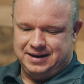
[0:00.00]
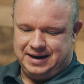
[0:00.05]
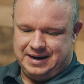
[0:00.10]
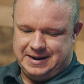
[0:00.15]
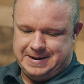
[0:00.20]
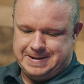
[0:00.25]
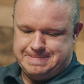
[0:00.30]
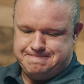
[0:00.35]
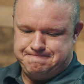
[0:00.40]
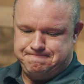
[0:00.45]

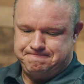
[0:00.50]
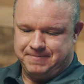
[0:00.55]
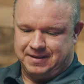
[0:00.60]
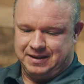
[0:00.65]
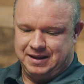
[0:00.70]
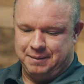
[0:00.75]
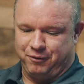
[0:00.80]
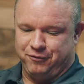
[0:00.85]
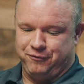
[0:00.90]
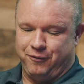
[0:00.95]

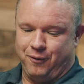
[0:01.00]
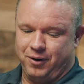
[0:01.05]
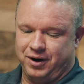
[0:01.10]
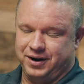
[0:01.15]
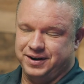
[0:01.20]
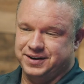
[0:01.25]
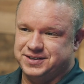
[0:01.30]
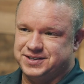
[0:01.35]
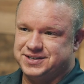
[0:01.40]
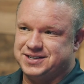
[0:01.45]
Number 4
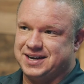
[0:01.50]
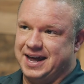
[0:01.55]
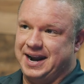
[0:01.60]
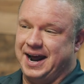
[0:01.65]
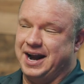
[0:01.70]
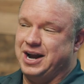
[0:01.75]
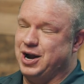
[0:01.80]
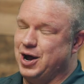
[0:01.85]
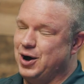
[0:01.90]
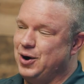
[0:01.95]
is, and
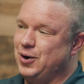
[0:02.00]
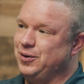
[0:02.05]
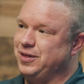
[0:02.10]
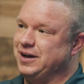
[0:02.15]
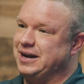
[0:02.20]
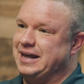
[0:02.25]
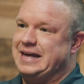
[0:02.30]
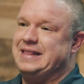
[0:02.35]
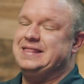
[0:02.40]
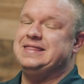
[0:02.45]
I know
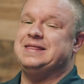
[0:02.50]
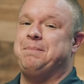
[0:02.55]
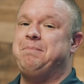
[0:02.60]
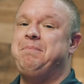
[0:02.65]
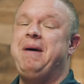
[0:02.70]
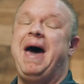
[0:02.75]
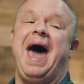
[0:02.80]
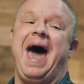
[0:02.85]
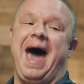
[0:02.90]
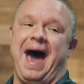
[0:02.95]
that in the
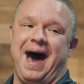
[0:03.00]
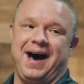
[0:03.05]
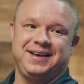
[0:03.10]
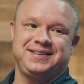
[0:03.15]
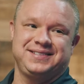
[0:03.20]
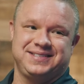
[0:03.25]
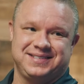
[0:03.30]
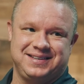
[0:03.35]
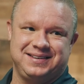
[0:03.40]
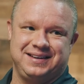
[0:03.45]

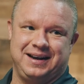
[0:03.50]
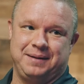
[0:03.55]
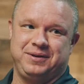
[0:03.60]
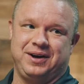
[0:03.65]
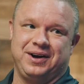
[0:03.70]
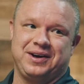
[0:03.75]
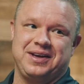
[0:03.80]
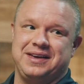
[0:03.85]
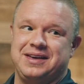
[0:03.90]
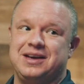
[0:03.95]
past, and I'm
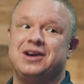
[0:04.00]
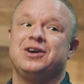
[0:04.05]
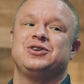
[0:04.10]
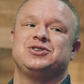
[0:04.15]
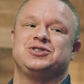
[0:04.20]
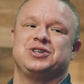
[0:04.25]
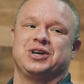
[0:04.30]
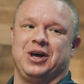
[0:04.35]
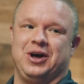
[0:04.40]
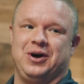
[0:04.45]
talking
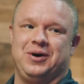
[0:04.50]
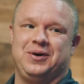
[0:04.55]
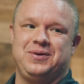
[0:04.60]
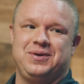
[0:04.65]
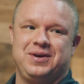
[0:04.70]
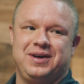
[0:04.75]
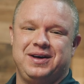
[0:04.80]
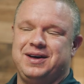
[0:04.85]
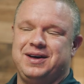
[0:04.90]
years ago,